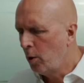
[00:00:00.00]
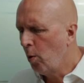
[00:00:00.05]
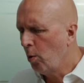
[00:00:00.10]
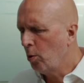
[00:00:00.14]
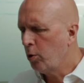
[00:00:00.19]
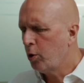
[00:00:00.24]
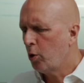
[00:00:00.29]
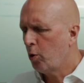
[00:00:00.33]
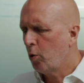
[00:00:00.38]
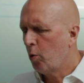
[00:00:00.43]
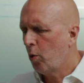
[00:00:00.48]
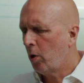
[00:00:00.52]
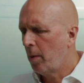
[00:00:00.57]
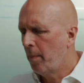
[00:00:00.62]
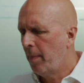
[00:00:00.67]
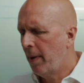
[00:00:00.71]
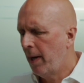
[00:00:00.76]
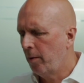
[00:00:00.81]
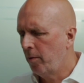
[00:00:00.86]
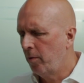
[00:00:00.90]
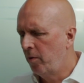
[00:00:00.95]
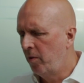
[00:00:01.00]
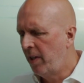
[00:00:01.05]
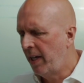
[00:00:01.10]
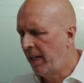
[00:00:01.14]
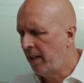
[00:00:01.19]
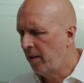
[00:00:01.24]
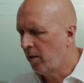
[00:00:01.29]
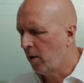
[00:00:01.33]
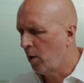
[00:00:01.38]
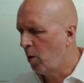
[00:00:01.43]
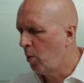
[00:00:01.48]
You also talk about
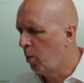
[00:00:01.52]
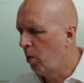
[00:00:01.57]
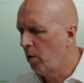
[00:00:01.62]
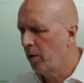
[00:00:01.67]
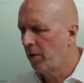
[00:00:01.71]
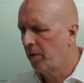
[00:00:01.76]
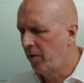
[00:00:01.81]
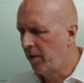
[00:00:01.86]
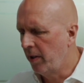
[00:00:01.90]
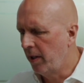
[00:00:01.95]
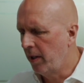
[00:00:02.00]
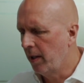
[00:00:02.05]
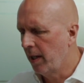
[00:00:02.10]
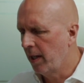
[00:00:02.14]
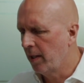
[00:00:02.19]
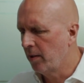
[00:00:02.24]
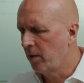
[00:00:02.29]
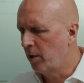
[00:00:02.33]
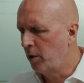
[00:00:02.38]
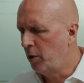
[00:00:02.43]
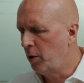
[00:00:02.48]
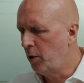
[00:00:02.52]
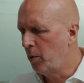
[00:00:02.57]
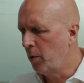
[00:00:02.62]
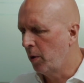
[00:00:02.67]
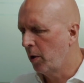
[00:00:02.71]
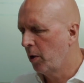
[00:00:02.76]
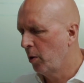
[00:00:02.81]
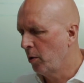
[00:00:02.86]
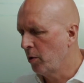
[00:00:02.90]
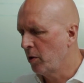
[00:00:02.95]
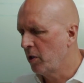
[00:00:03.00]
data quality as a new
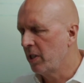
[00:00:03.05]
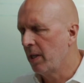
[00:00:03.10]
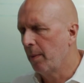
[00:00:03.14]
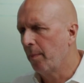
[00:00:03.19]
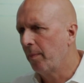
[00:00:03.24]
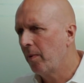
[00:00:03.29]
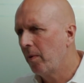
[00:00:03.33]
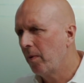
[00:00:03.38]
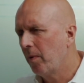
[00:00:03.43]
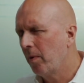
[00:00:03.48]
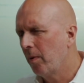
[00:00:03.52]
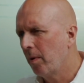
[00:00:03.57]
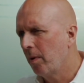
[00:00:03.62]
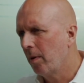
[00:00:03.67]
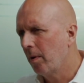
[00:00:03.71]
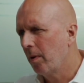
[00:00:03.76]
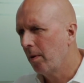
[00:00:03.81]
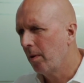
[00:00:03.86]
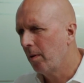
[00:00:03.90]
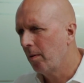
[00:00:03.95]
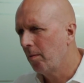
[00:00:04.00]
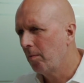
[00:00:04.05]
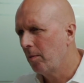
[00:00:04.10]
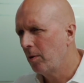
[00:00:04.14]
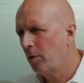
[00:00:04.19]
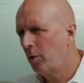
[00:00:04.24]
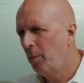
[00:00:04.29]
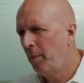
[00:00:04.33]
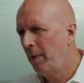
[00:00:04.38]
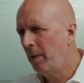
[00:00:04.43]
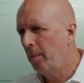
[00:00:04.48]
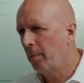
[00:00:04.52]
concept.
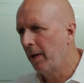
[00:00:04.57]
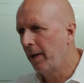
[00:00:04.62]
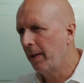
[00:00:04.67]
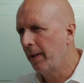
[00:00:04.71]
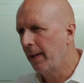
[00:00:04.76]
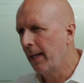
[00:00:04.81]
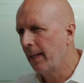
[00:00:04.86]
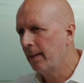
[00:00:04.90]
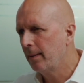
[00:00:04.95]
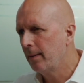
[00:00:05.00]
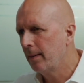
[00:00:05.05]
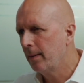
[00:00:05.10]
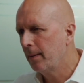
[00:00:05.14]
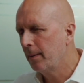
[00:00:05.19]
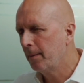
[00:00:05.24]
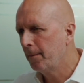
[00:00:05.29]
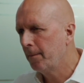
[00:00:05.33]
What do you mean by that?